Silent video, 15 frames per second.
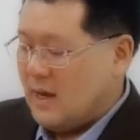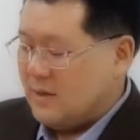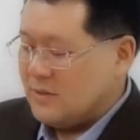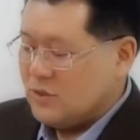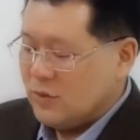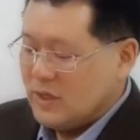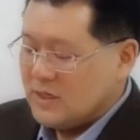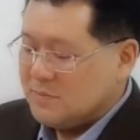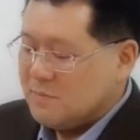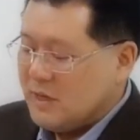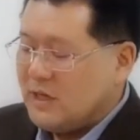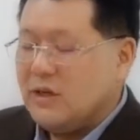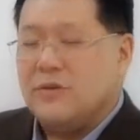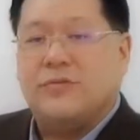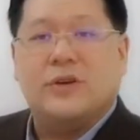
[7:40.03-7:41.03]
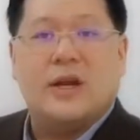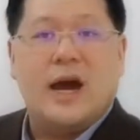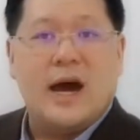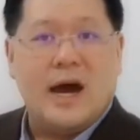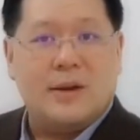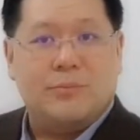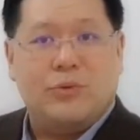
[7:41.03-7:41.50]
So there's many different
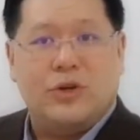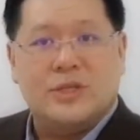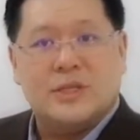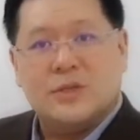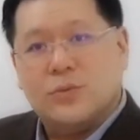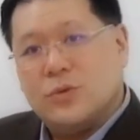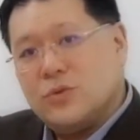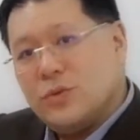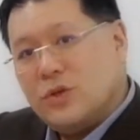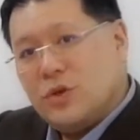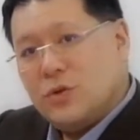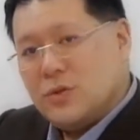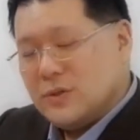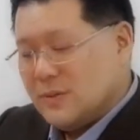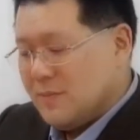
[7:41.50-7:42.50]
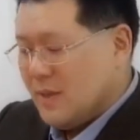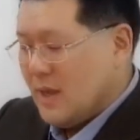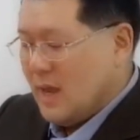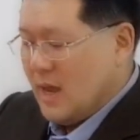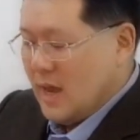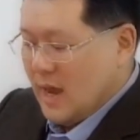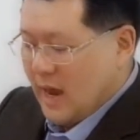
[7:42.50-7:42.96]
hard braces which were used.
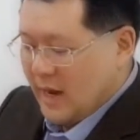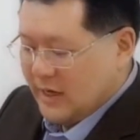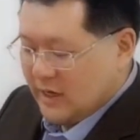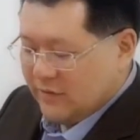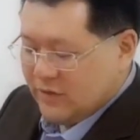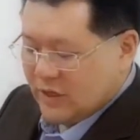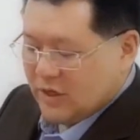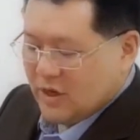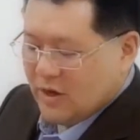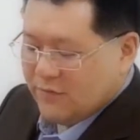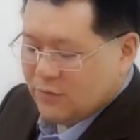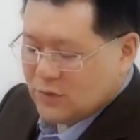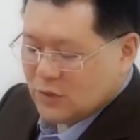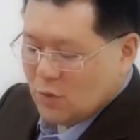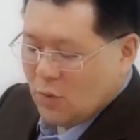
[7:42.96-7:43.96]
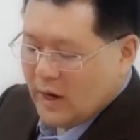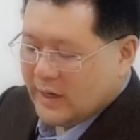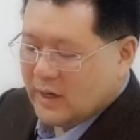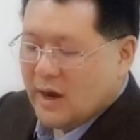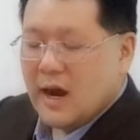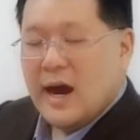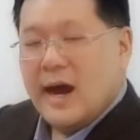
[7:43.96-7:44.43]
And if the curve was quite
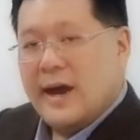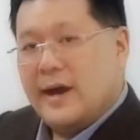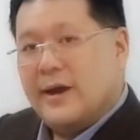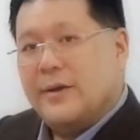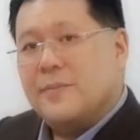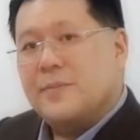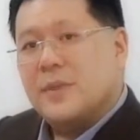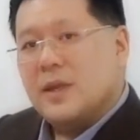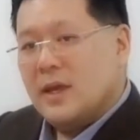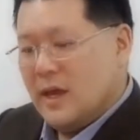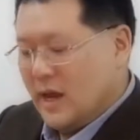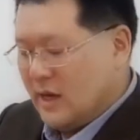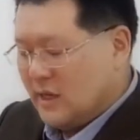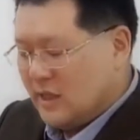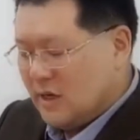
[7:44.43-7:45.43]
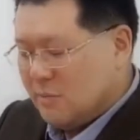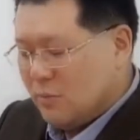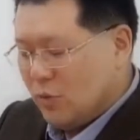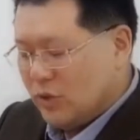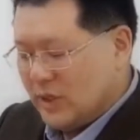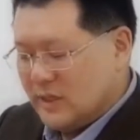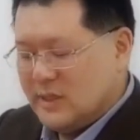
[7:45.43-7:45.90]
high, anything
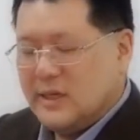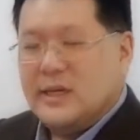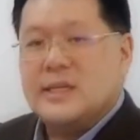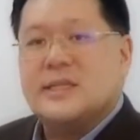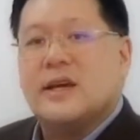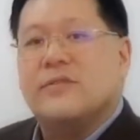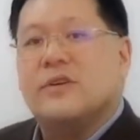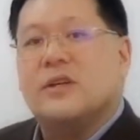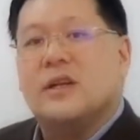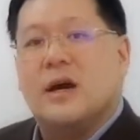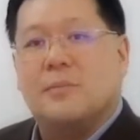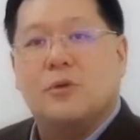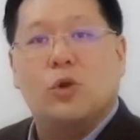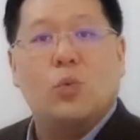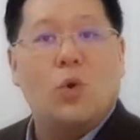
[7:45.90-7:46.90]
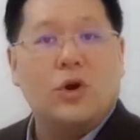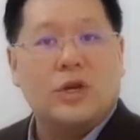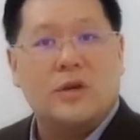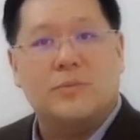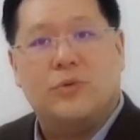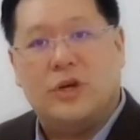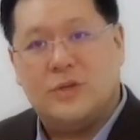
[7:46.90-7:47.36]
more than T7, a
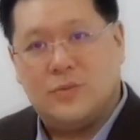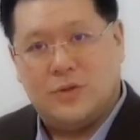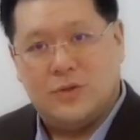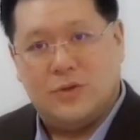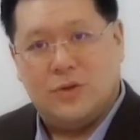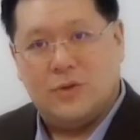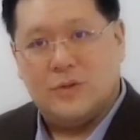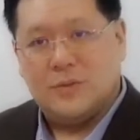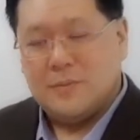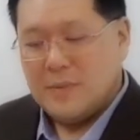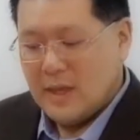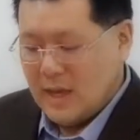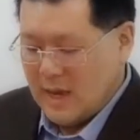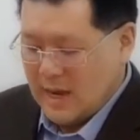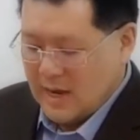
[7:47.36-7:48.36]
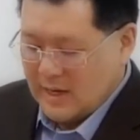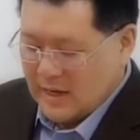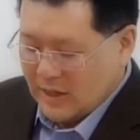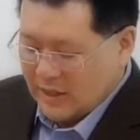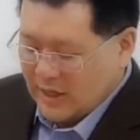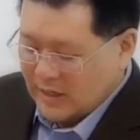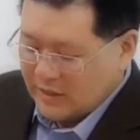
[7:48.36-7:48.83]
Milwaukee brace was used.
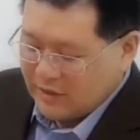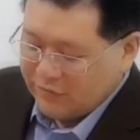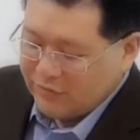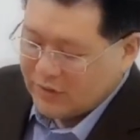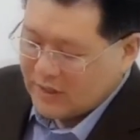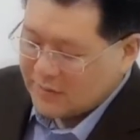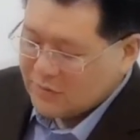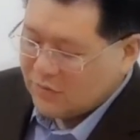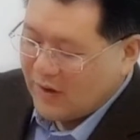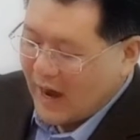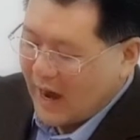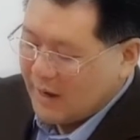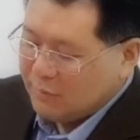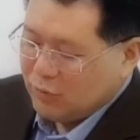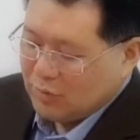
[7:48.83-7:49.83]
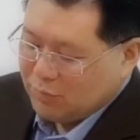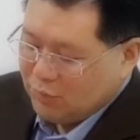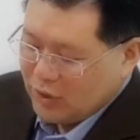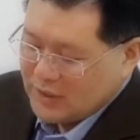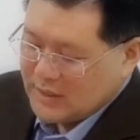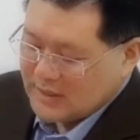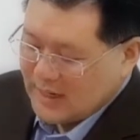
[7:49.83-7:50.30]
Now, there are different types of hybrid
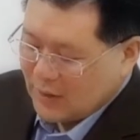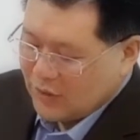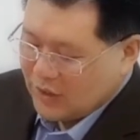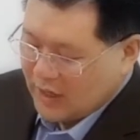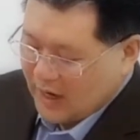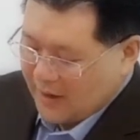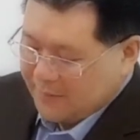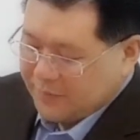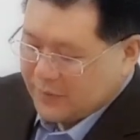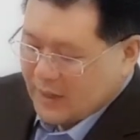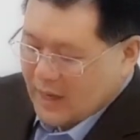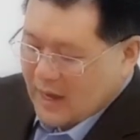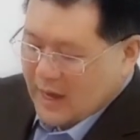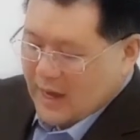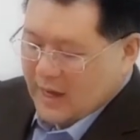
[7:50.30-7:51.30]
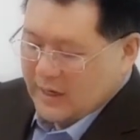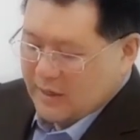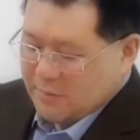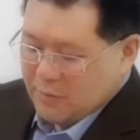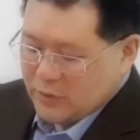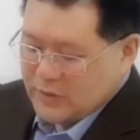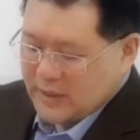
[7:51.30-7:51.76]
braces out there, and
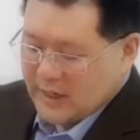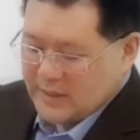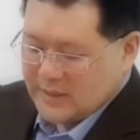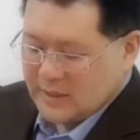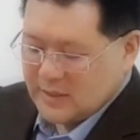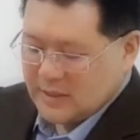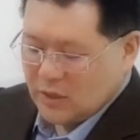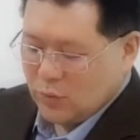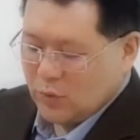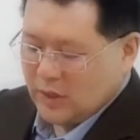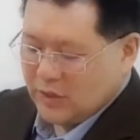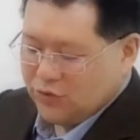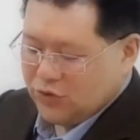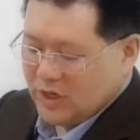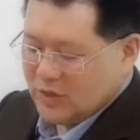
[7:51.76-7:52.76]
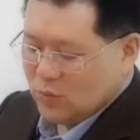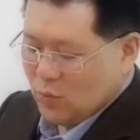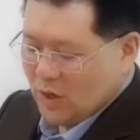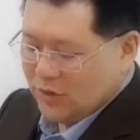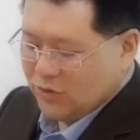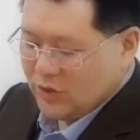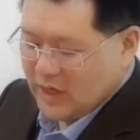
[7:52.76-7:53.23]
in most cases, it will address
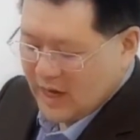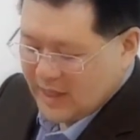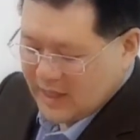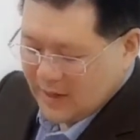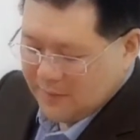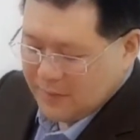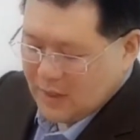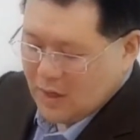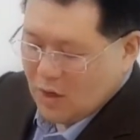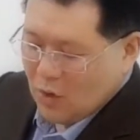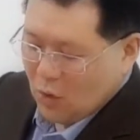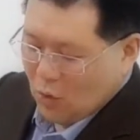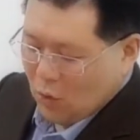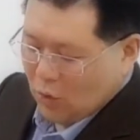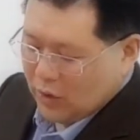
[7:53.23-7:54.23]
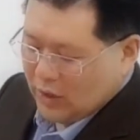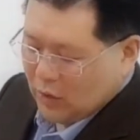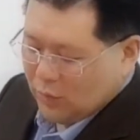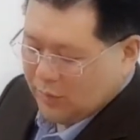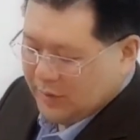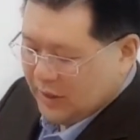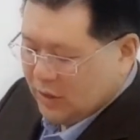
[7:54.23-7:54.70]
one or the other, or it
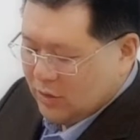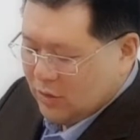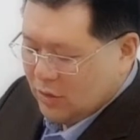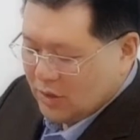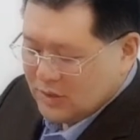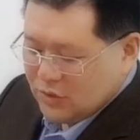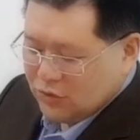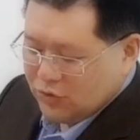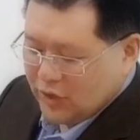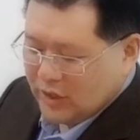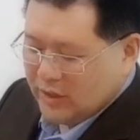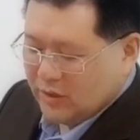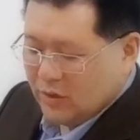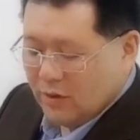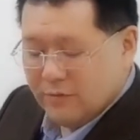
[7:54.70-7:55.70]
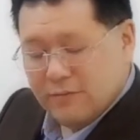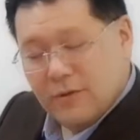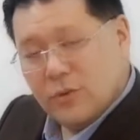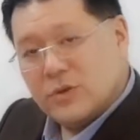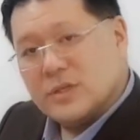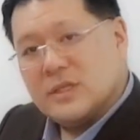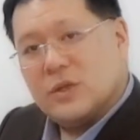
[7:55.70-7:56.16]
will be concentrated or
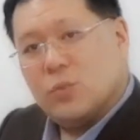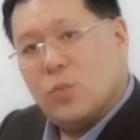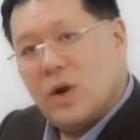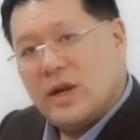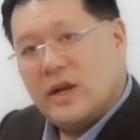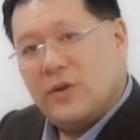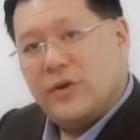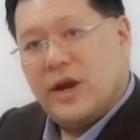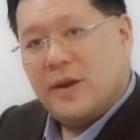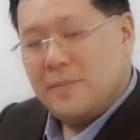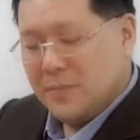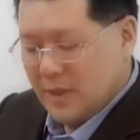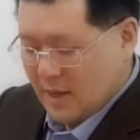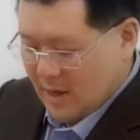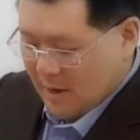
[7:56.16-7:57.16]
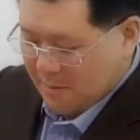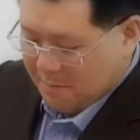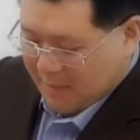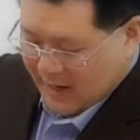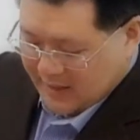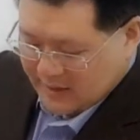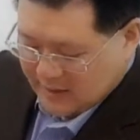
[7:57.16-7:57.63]
focused in one area,
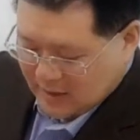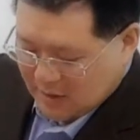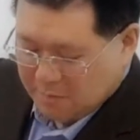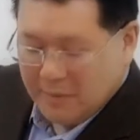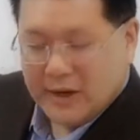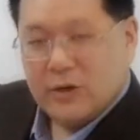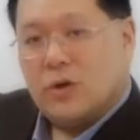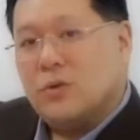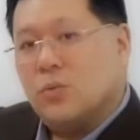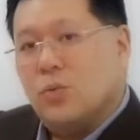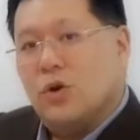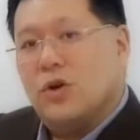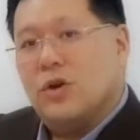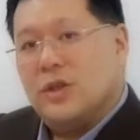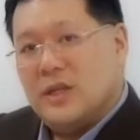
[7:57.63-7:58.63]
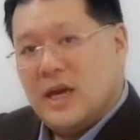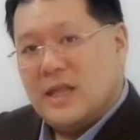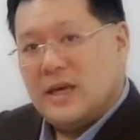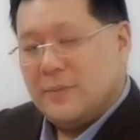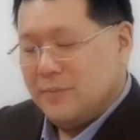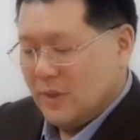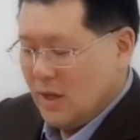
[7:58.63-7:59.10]
but it might not work on the
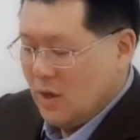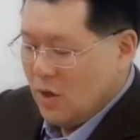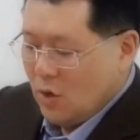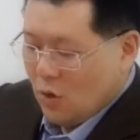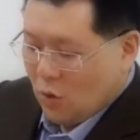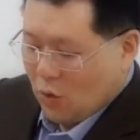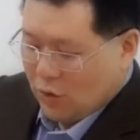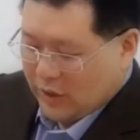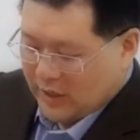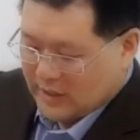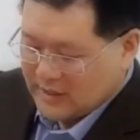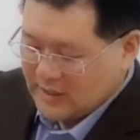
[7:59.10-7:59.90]
other. Or in